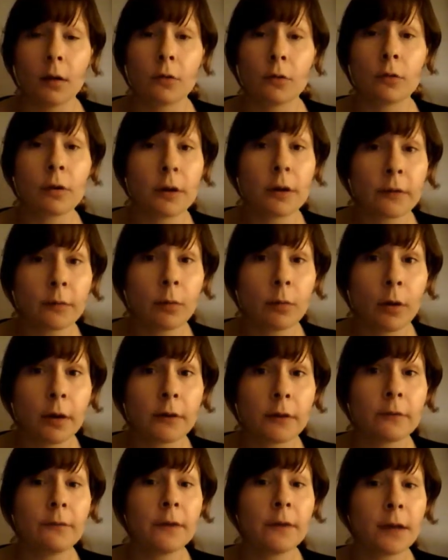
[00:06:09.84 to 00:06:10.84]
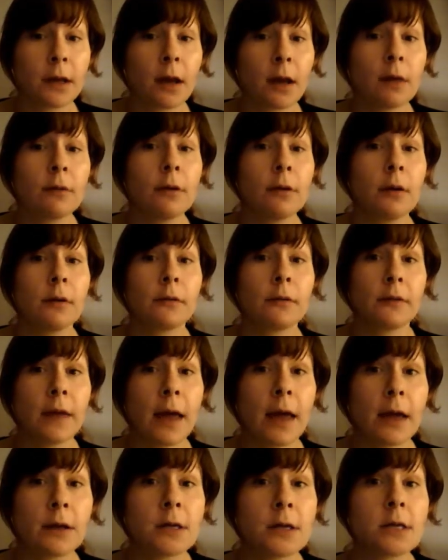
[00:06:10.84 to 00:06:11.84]
Chris White's video
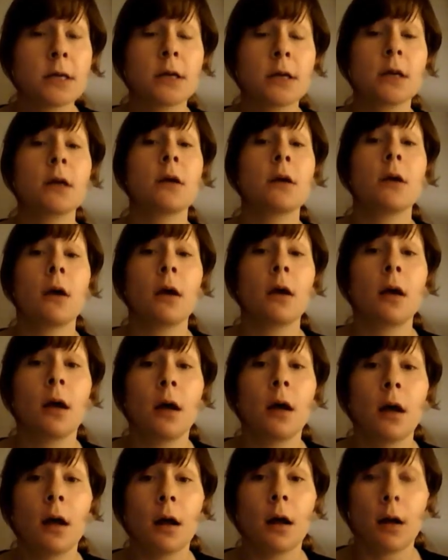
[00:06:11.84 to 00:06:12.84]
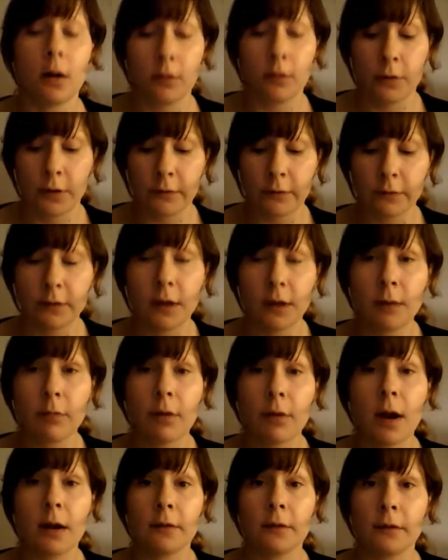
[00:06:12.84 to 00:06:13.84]
said that
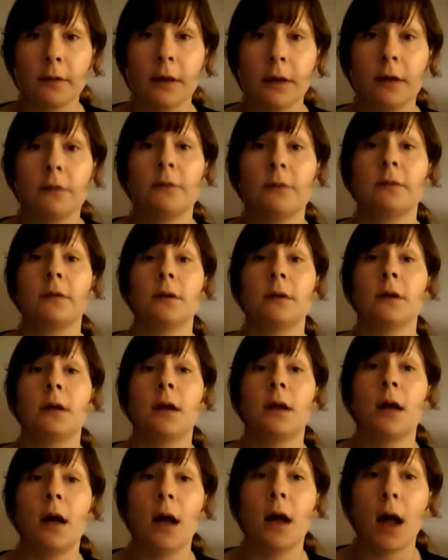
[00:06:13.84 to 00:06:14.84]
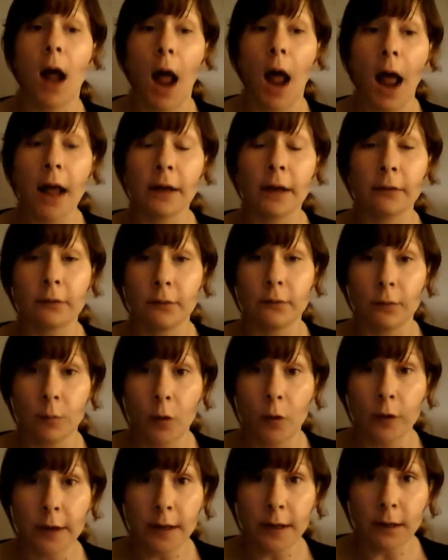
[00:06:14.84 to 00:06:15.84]
sleep paralysis is
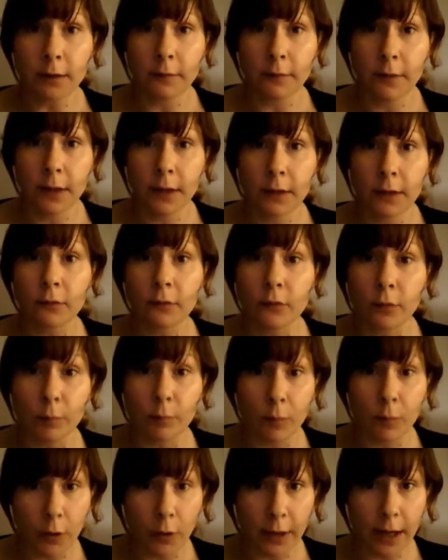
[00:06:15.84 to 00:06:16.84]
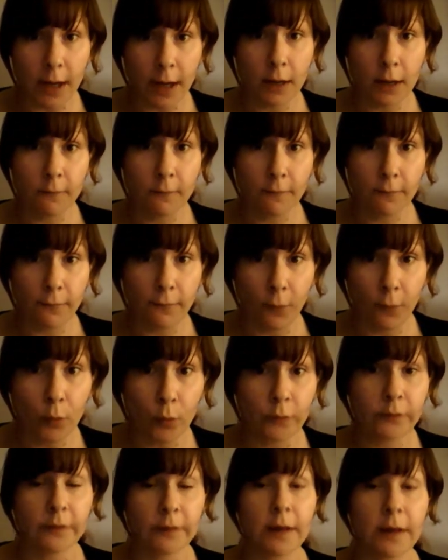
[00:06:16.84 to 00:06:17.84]
demonic, that it's demonic
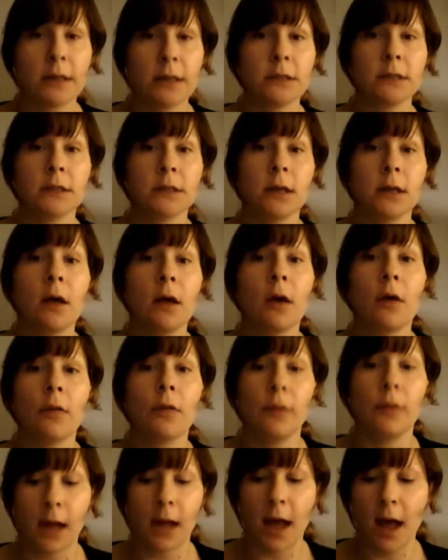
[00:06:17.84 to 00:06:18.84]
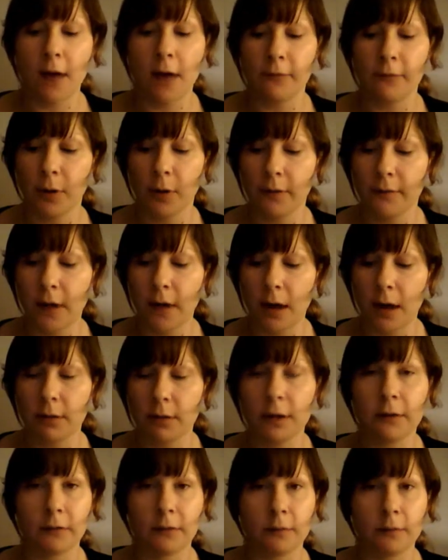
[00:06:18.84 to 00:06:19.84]
forces that have by
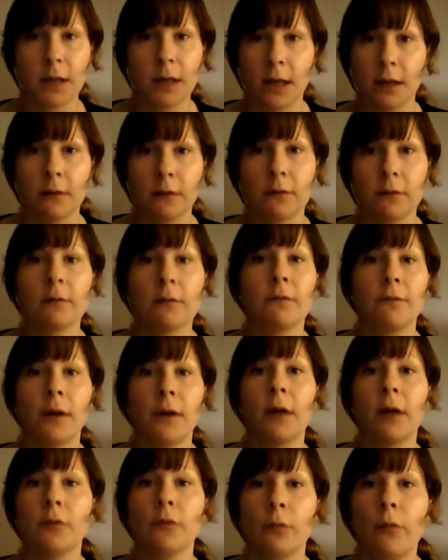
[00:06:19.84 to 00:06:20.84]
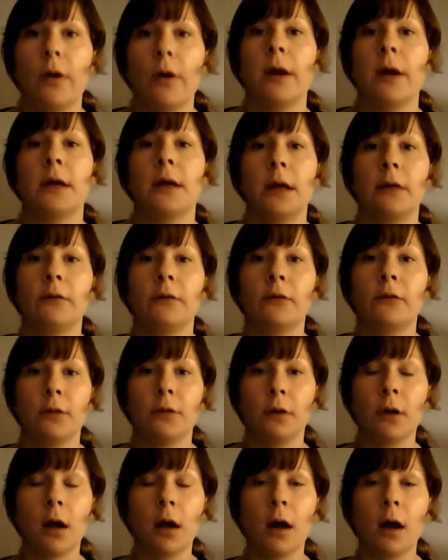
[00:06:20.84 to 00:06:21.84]
various means found a way into
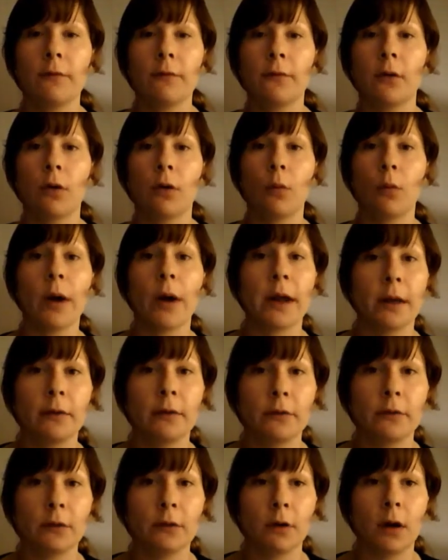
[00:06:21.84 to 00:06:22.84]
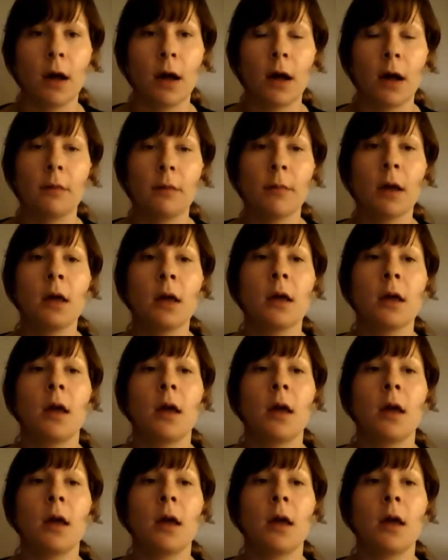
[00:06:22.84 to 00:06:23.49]
your life or a way into your home,